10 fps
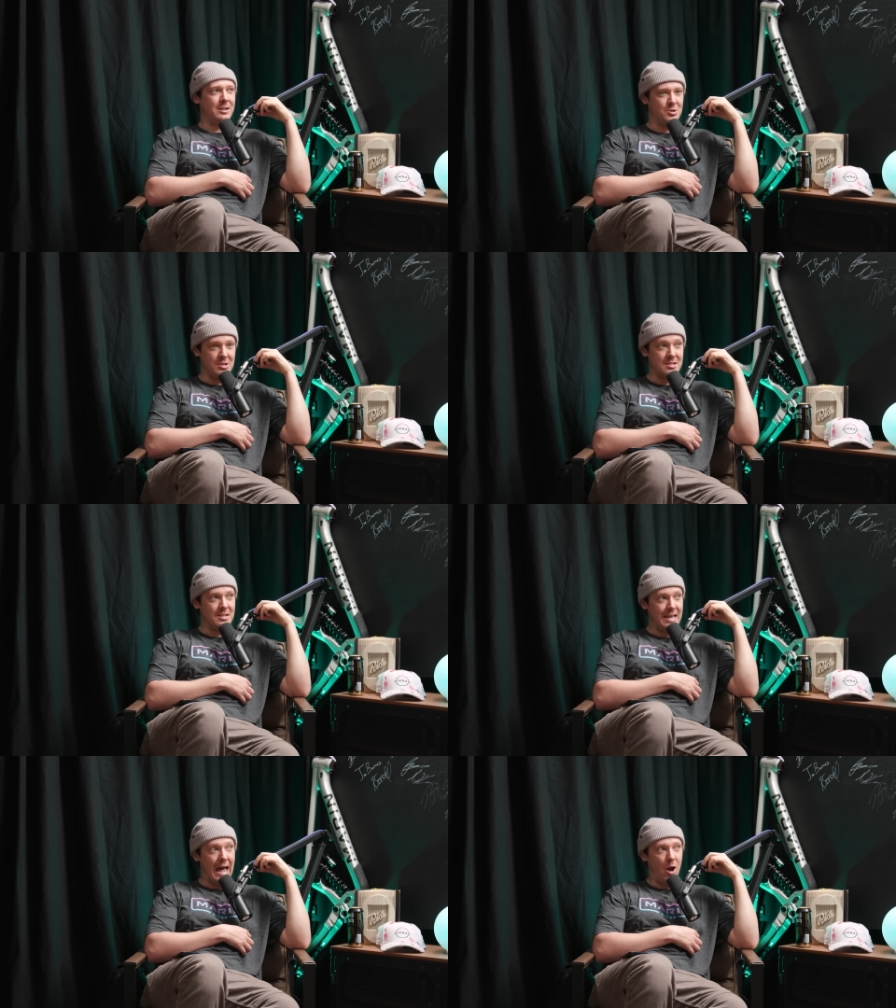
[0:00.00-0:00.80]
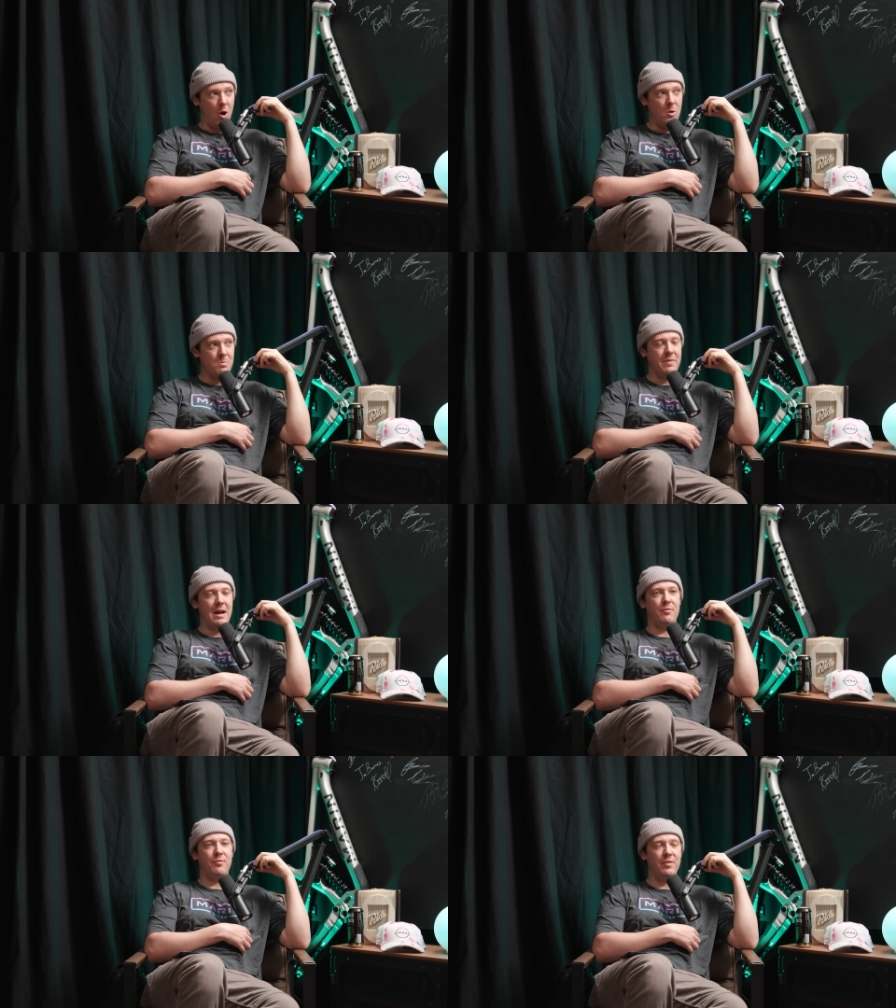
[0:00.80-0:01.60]
I just need to get home. And
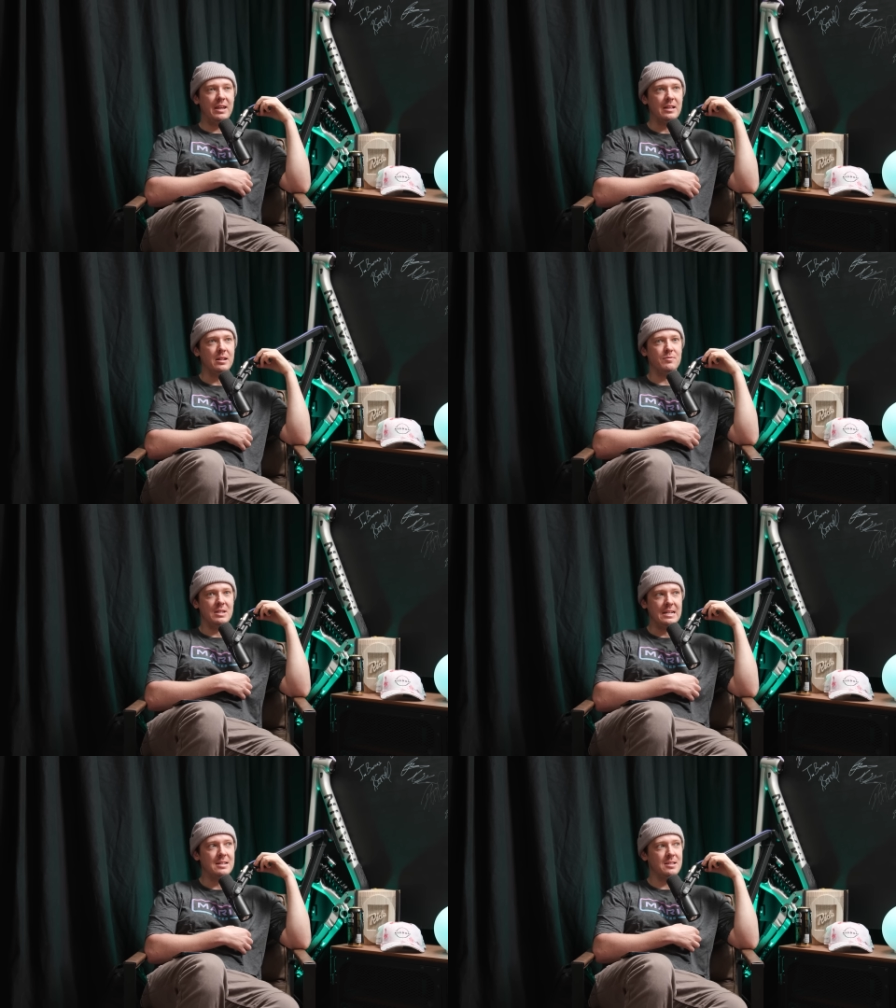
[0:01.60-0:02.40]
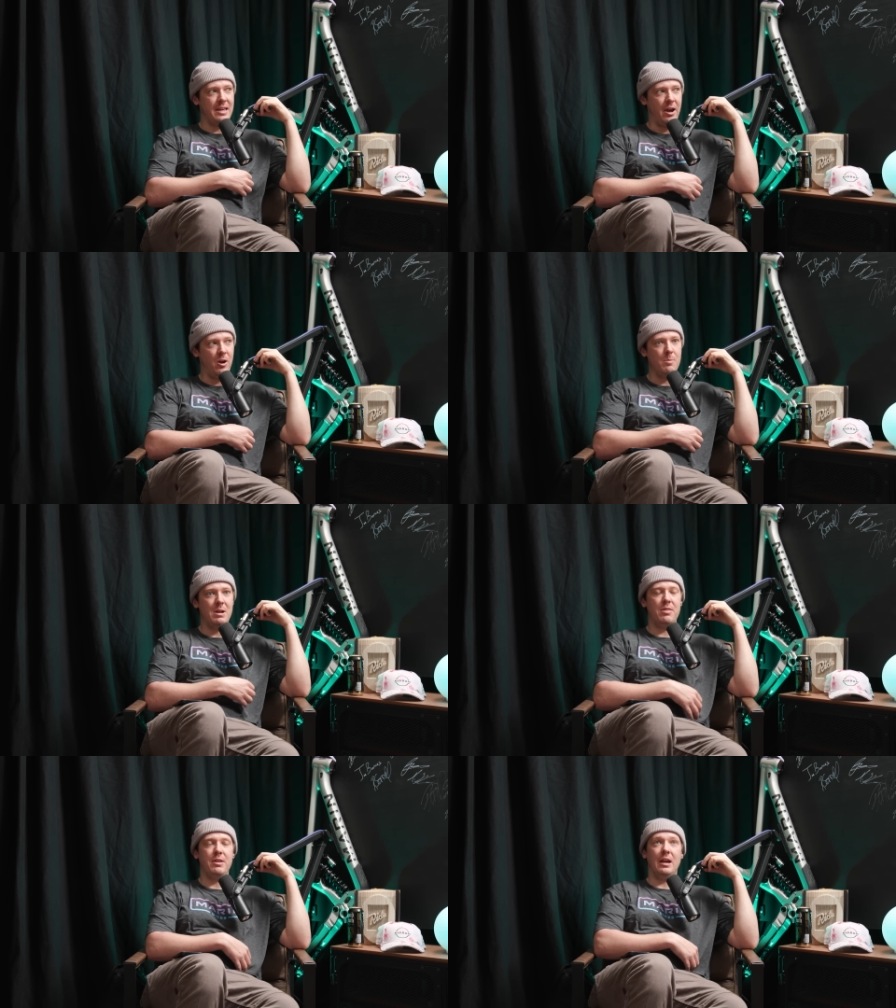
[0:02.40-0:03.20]
that feeling of needing to get home.
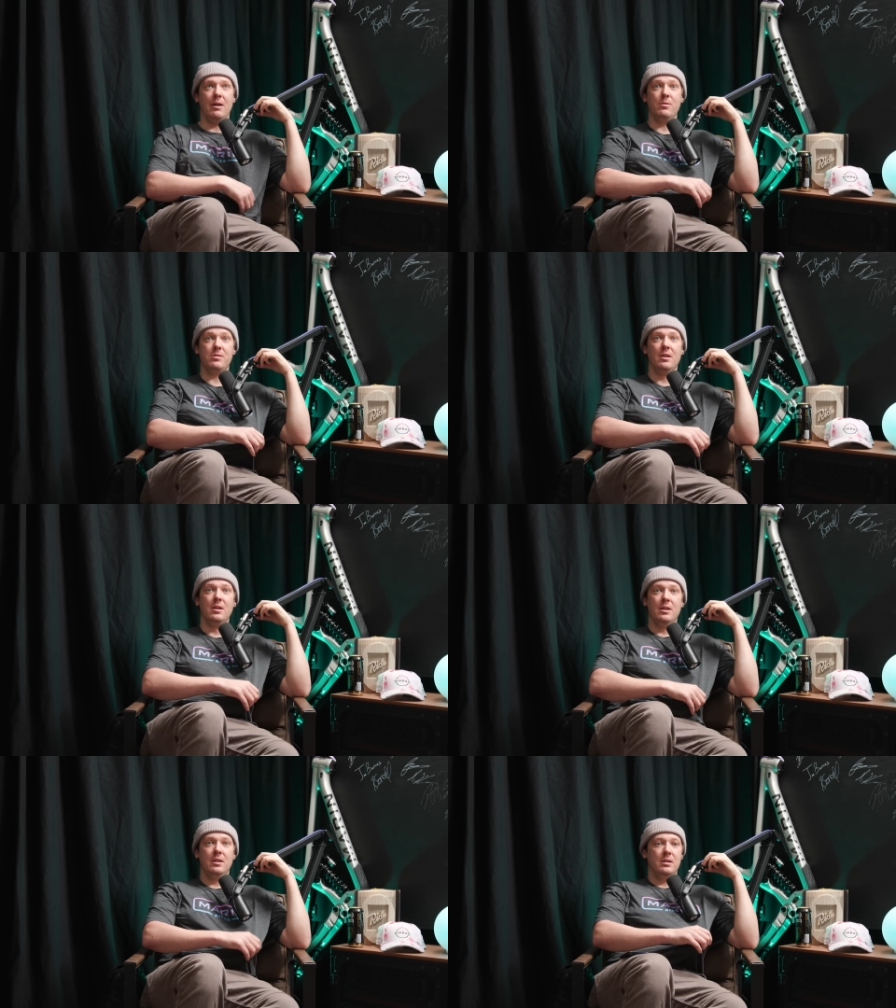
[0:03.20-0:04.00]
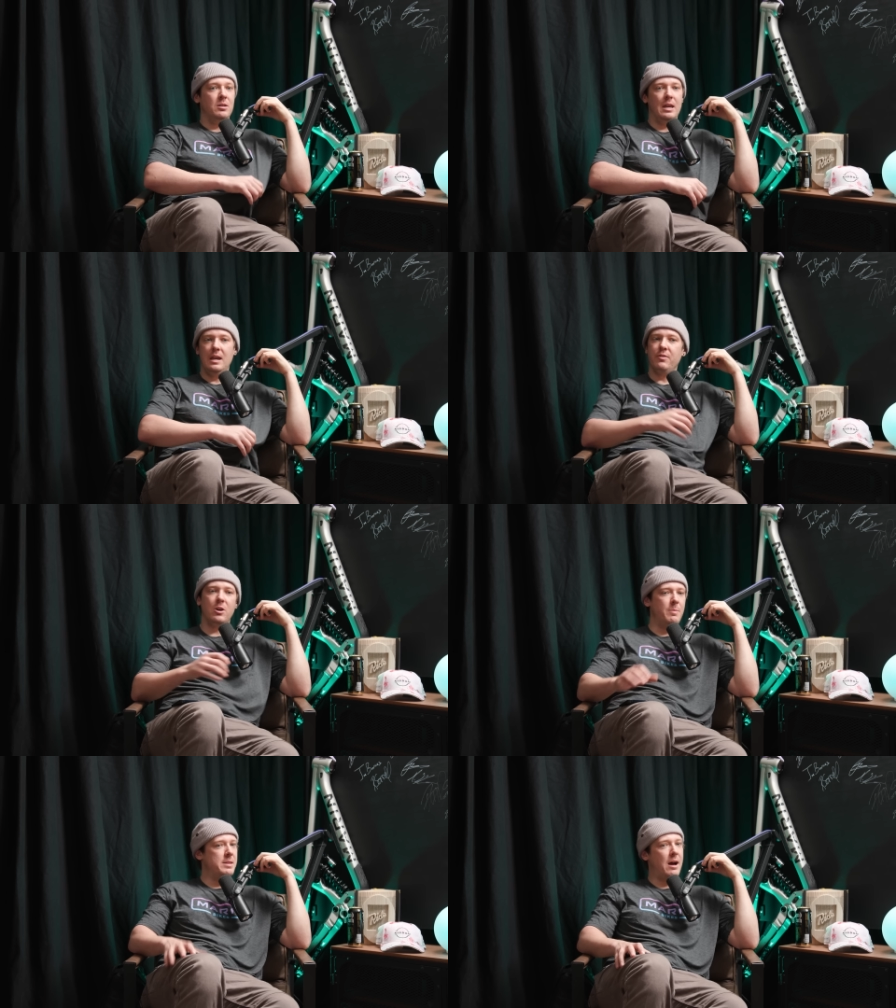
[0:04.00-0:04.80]
And I think I was, even
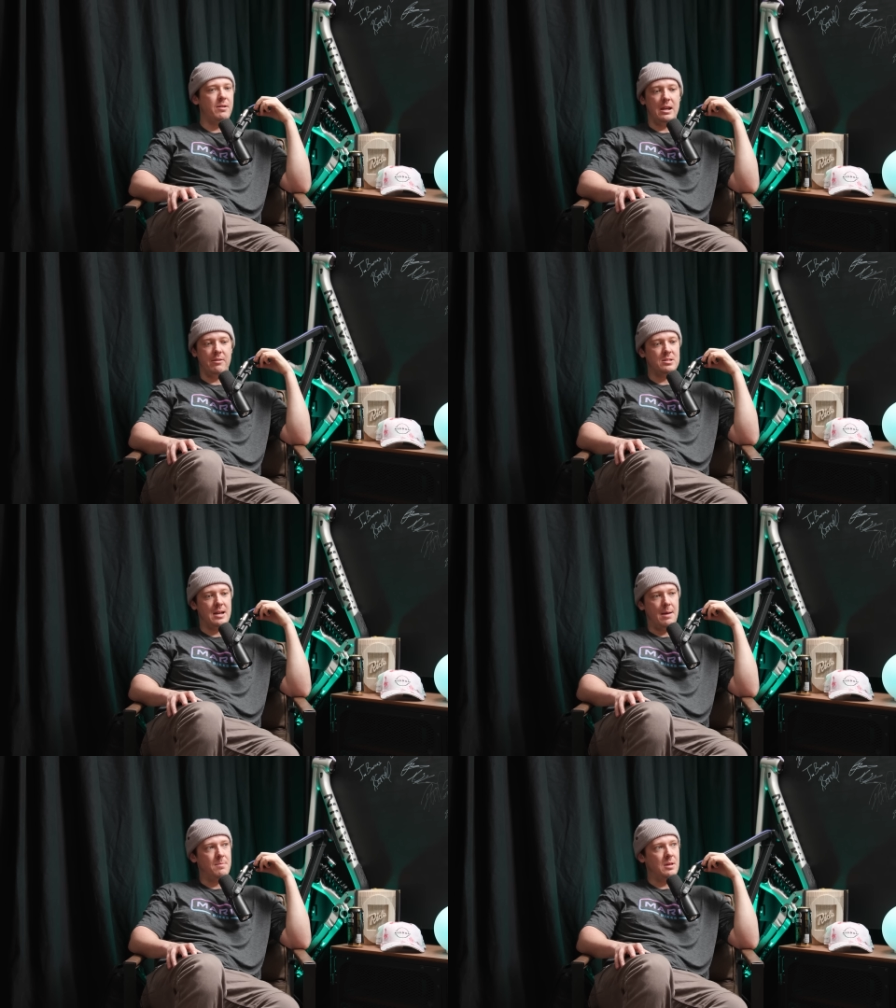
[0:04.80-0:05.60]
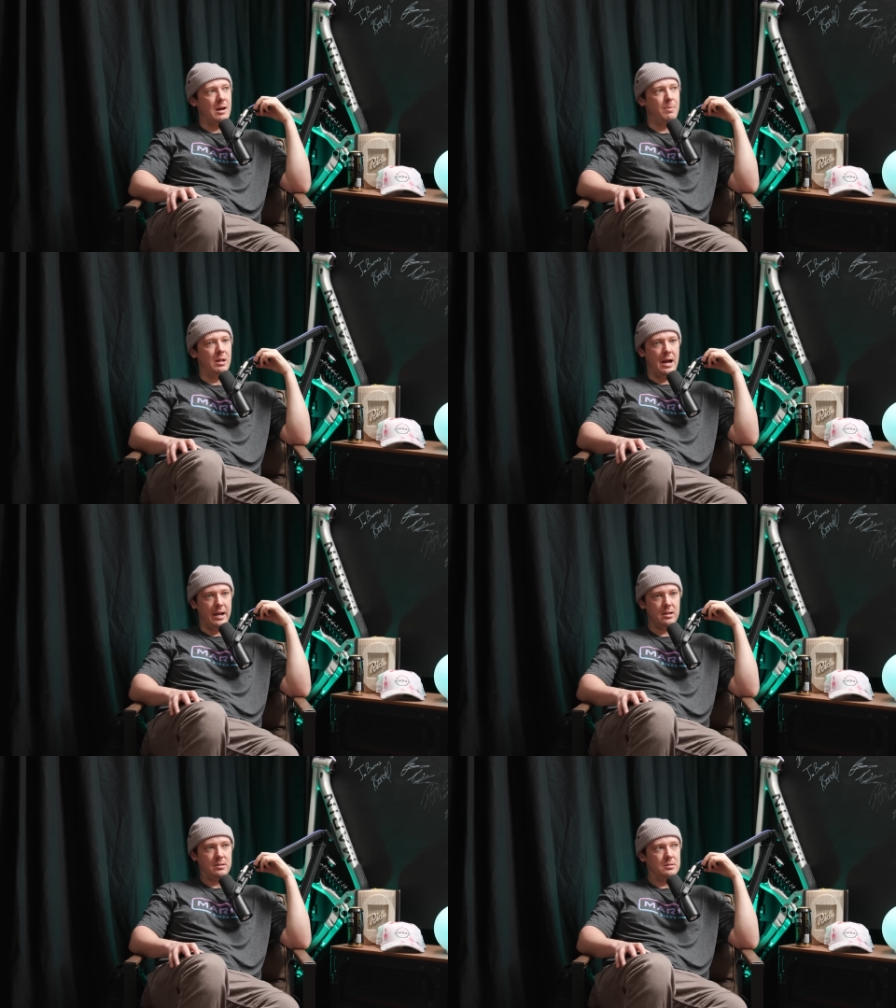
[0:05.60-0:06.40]
coming down here at times, I'd be
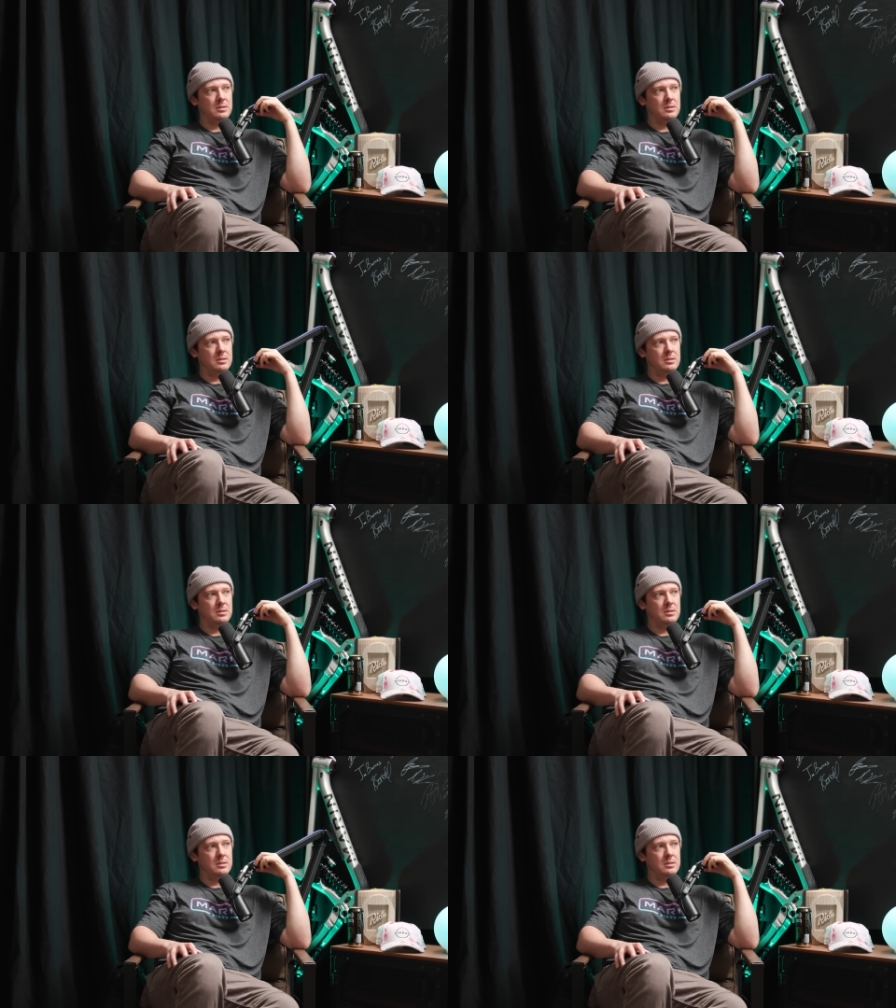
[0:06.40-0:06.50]
like,